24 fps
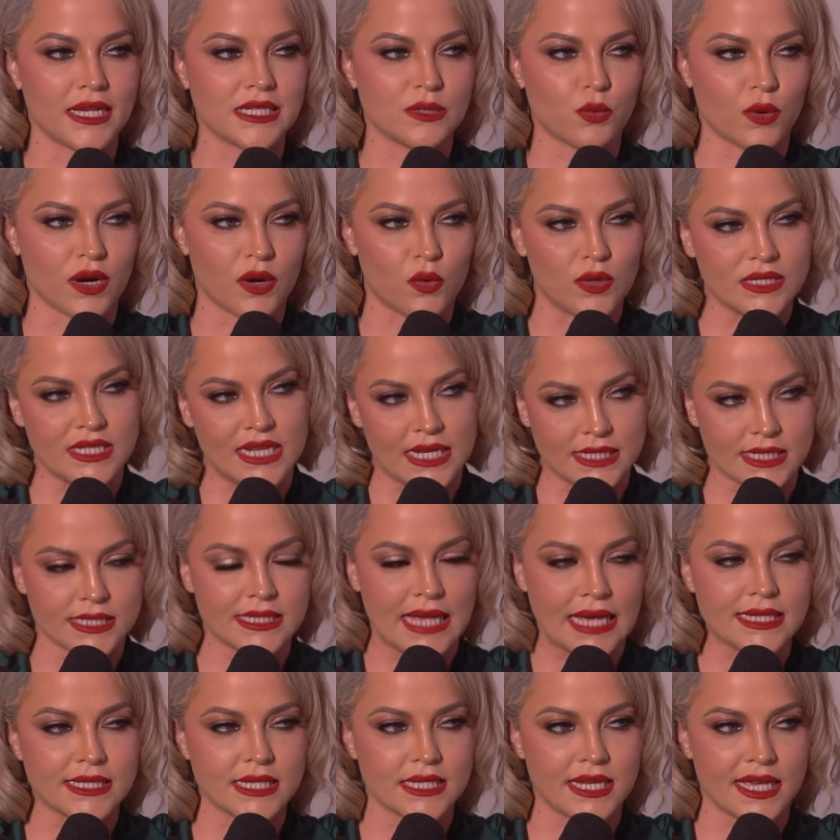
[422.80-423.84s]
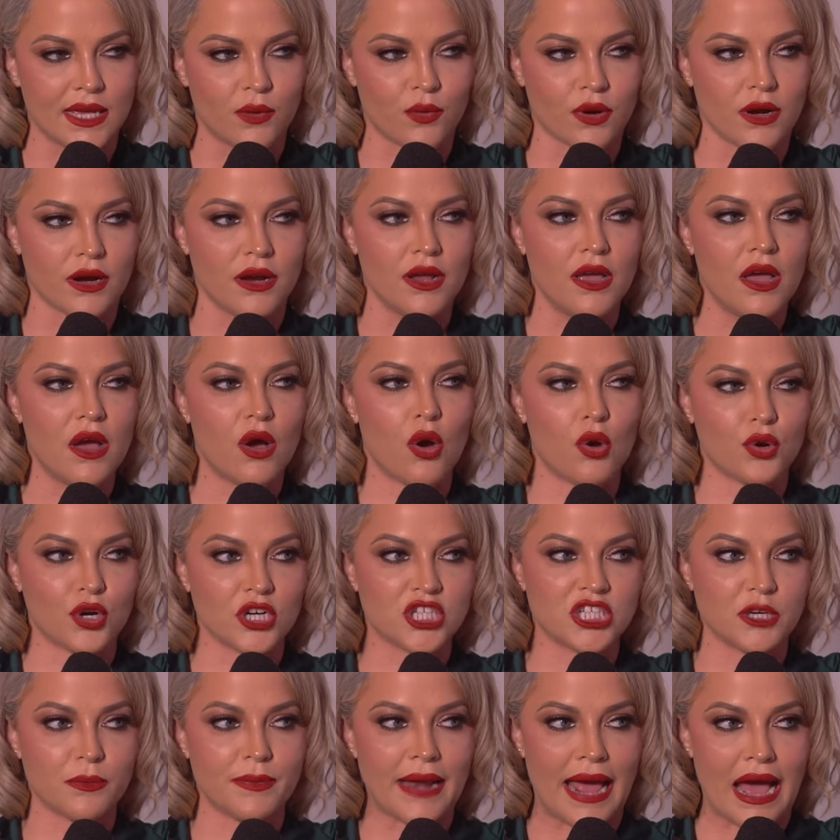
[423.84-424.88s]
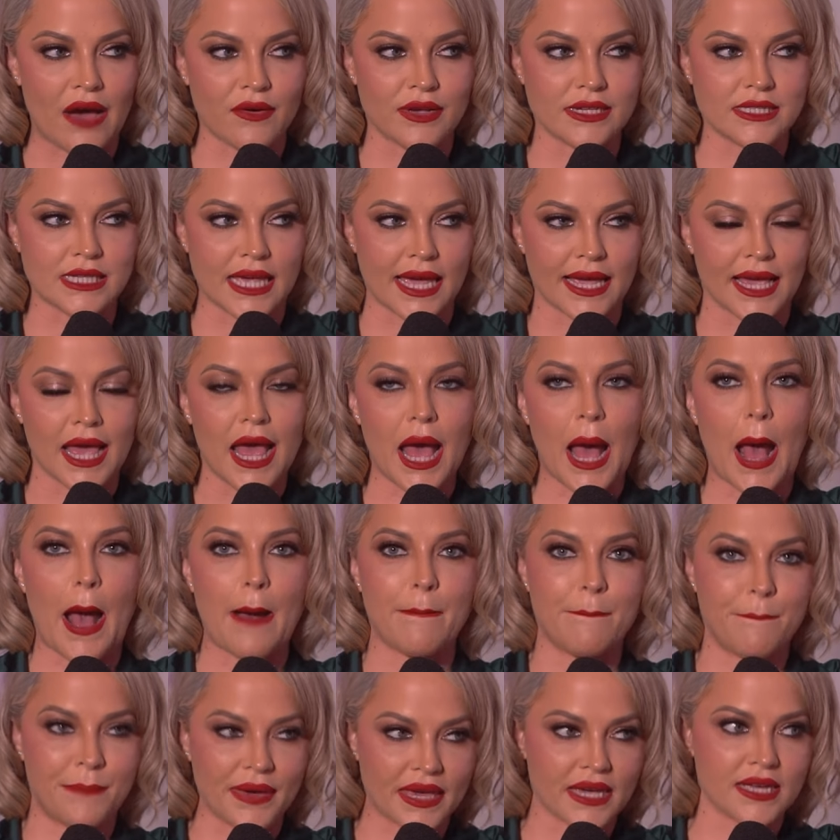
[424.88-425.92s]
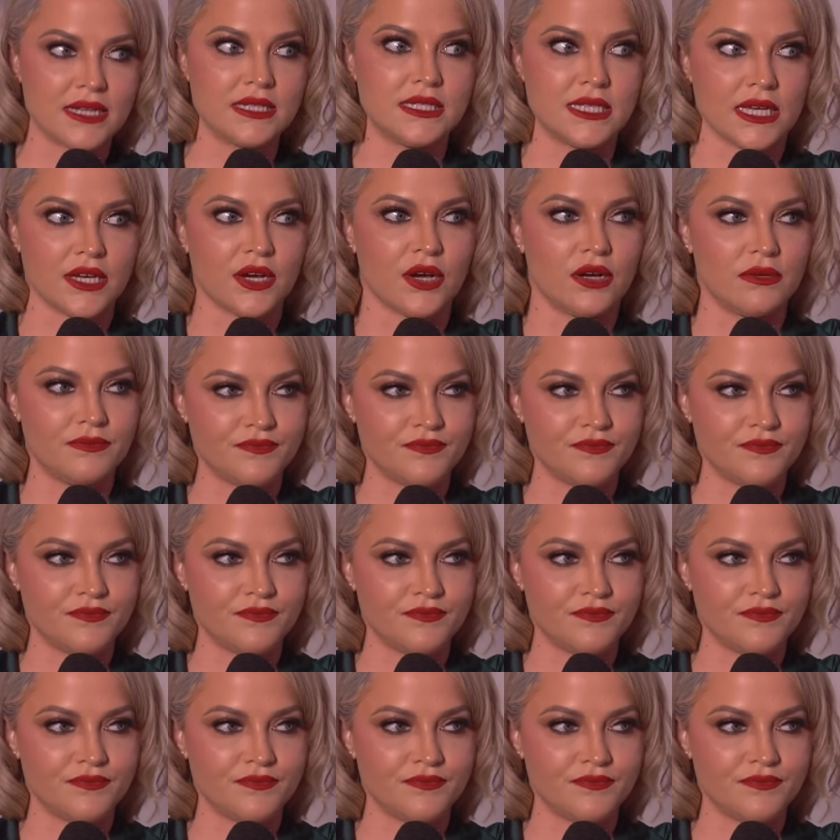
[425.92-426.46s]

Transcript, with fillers: as where it was necessity. Where ownership now is like a big love deal. Love what I